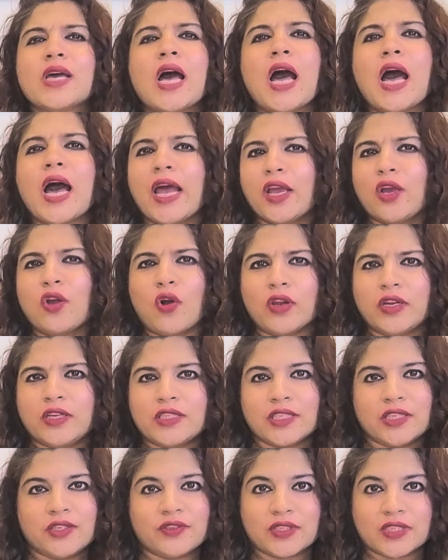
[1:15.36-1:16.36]
high
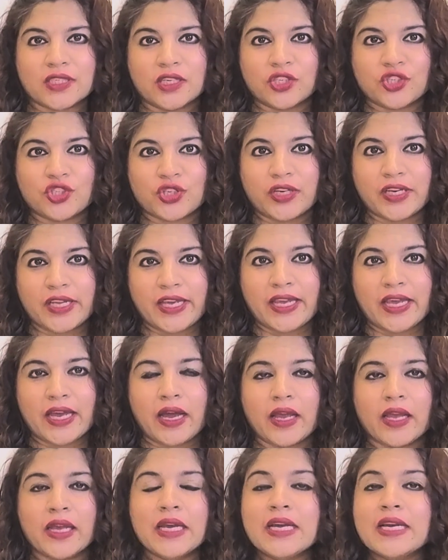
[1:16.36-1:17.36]
quality research in
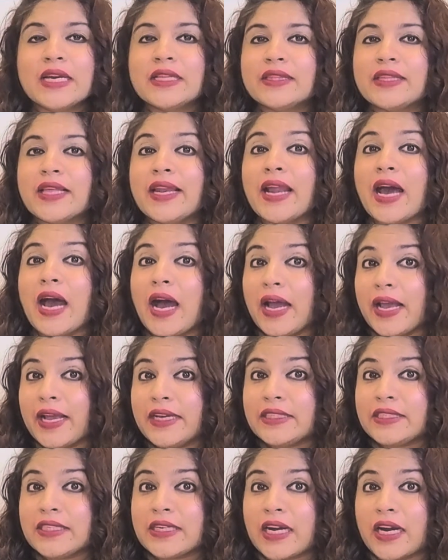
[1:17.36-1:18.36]
AI, then
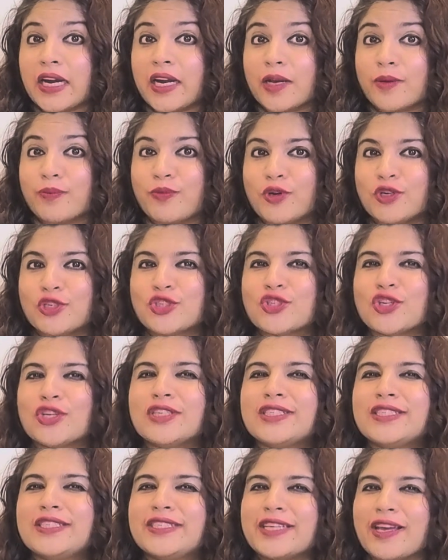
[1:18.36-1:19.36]
IIT Kharagpur
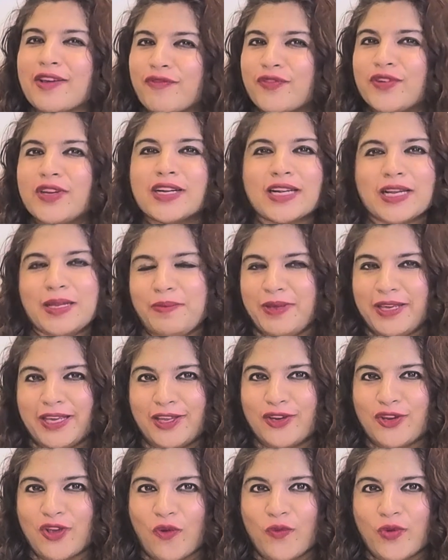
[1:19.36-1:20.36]
should definitely
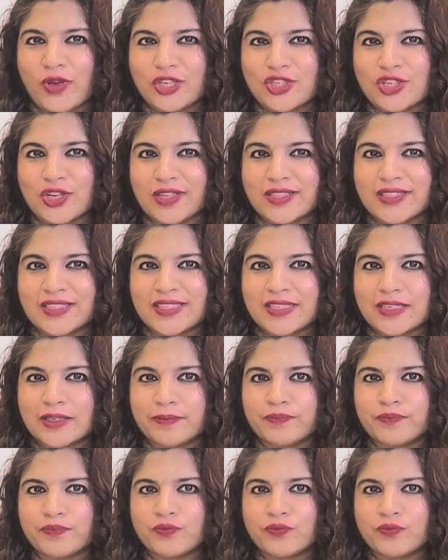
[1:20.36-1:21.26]
be in your wish list.